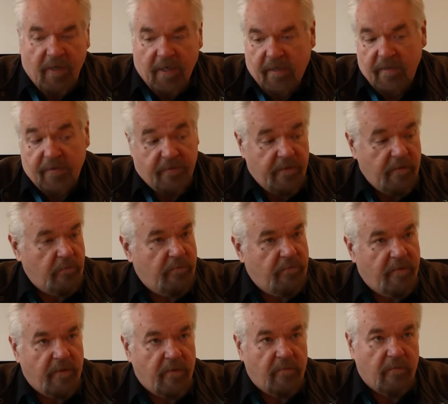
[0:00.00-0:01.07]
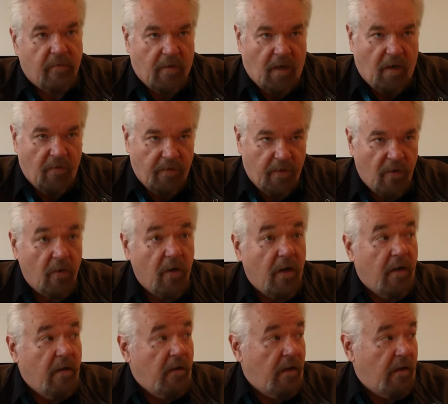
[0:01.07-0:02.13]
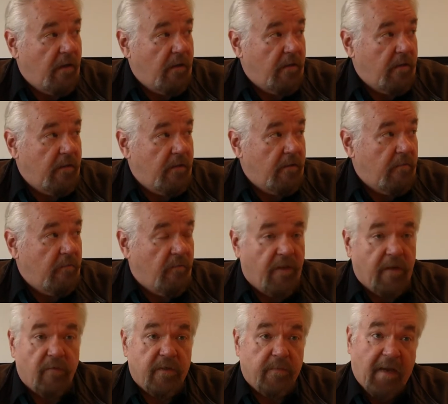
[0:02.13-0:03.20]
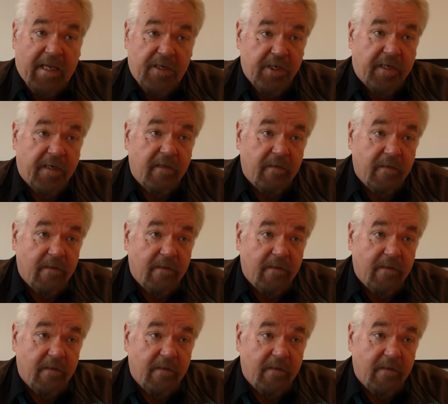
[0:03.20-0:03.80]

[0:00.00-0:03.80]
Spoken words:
Because although there was magic,